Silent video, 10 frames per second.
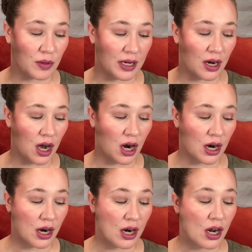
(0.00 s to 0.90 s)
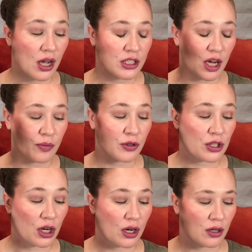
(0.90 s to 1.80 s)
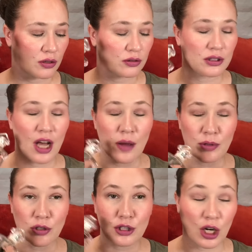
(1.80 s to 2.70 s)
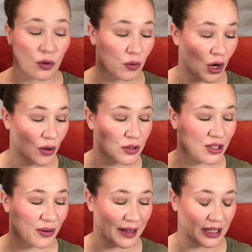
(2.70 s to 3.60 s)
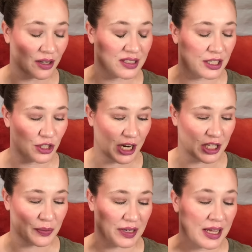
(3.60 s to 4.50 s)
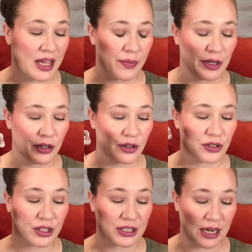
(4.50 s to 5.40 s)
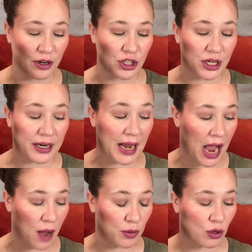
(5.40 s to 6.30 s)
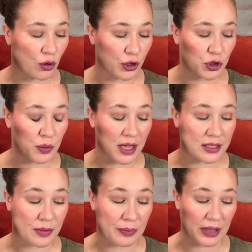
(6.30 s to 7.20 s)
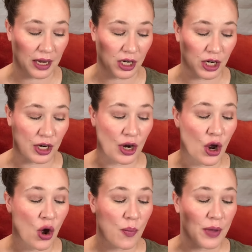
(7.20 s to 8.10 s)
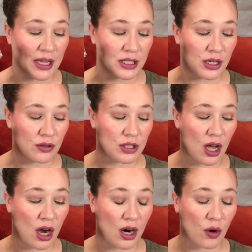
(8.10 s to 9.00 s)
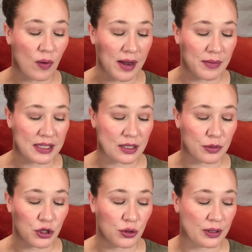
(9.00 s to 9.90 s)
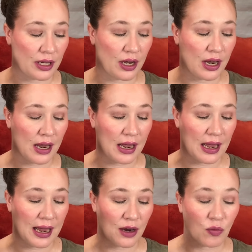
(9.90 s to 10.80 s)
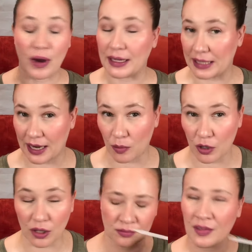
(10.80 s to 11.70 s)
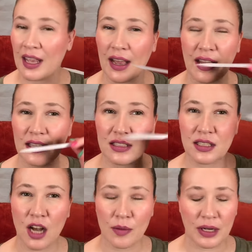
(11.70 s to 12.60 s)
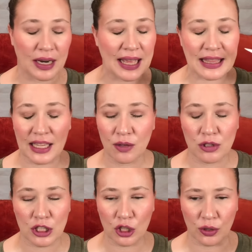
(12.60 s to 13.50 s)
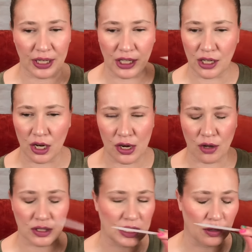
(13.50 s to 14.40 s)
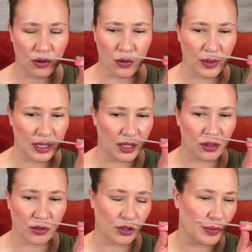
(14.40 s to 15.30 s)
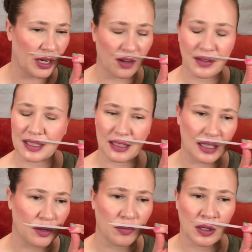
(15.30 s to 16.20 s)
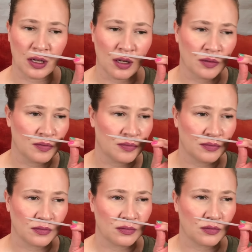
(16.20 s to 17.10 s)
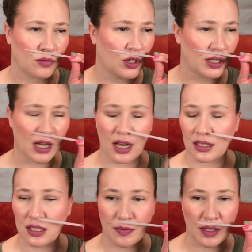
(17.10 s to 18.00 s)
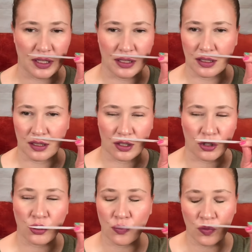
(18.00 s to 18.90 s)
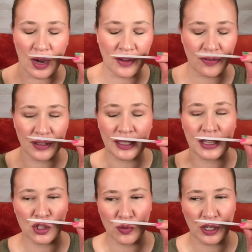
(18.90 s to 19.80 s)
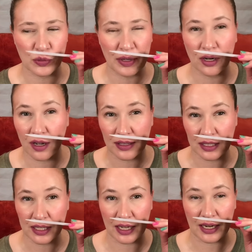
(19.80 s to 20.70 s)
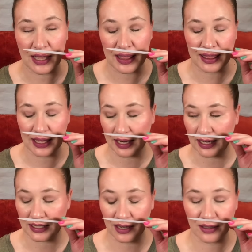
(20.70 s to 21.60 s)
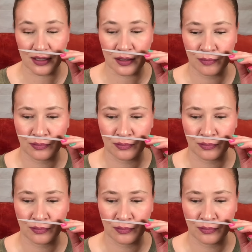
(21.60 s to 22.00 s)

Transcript: one are top notes are top notes are rose, green notes and jasmine. Middle notes are sour cherry, apple, orange blossom and black currant. Base notes are white musk, patchouli, and white amber. Yeah, it's calmed down. I think it was the green notes that were really throwing me off because they were not smelling. I feel like this wears better on the skin than it does